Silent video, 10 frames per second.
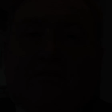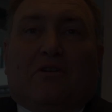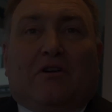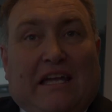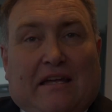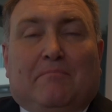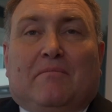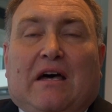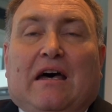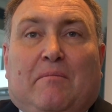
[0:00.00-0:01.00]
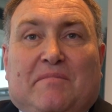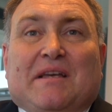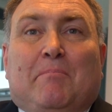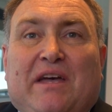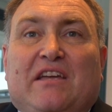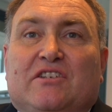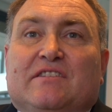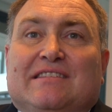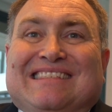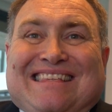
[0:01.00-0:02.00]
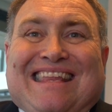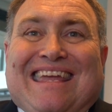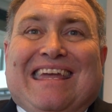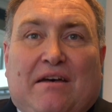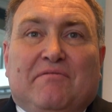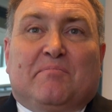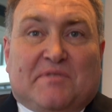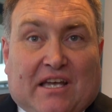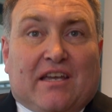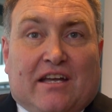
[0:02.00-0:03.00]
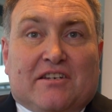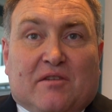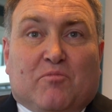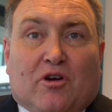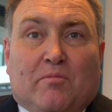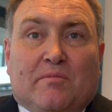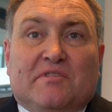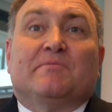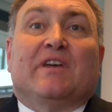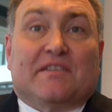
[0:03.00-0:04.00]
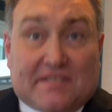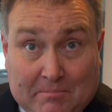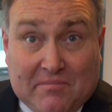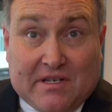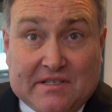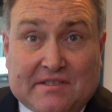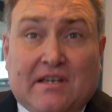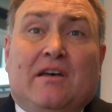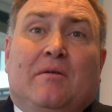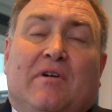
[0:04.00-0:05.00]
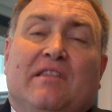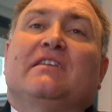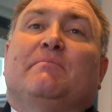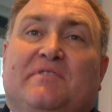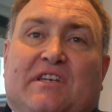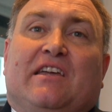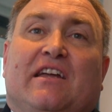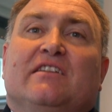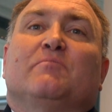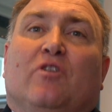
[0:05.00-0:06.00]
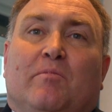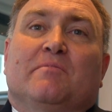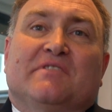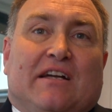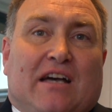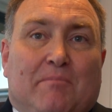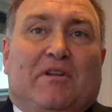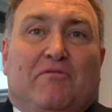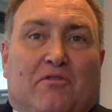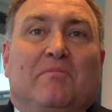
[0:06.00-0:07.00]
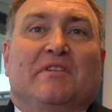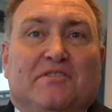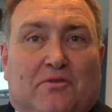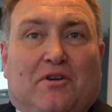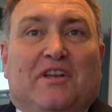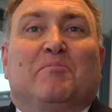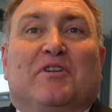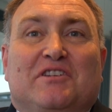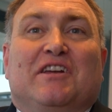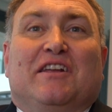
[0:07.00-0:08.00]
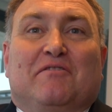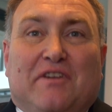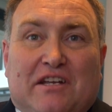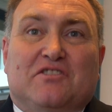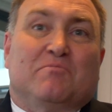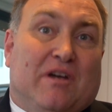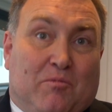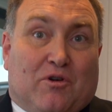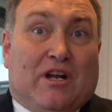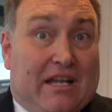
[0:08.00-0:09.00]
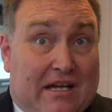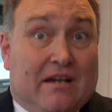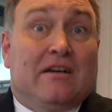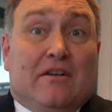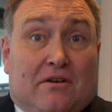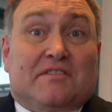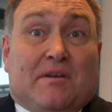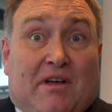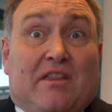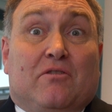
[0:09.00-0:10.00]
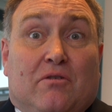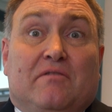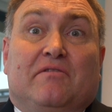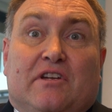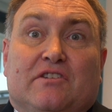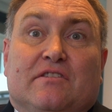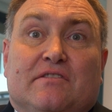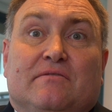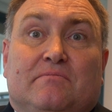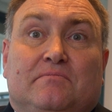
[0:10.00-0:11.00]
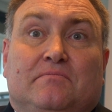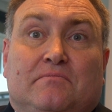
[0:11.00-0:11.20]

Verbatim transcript: Okay, some patients, they have psychiatric problems, we accept this, but the psychiatric problems are coming from this chronic bacterial infection by Borrelia or some other co-infections.